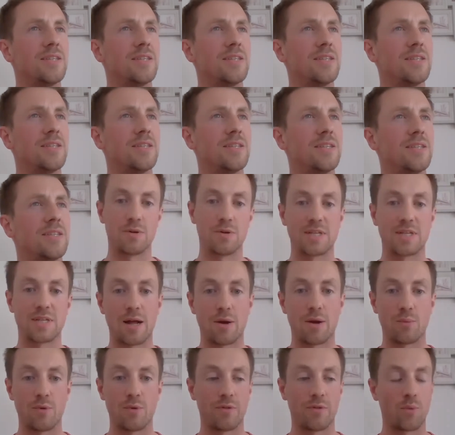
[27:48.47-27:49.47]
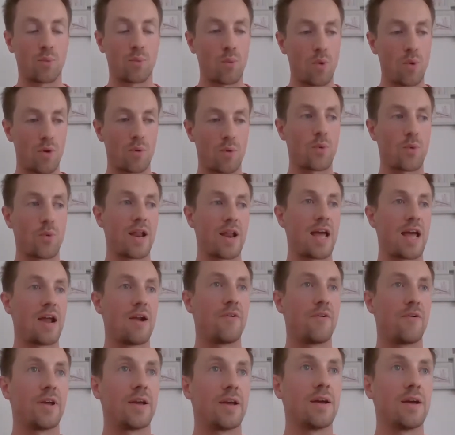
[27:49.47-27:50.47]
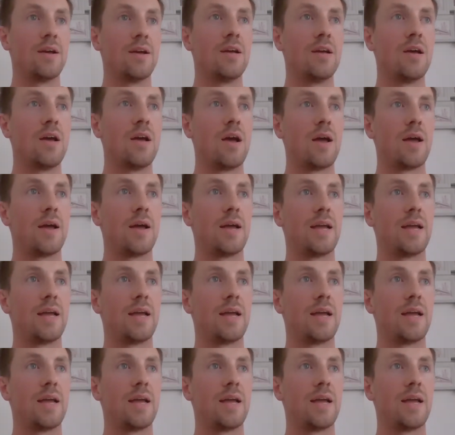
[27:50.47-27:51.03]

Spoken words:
you need the most help with, or what one area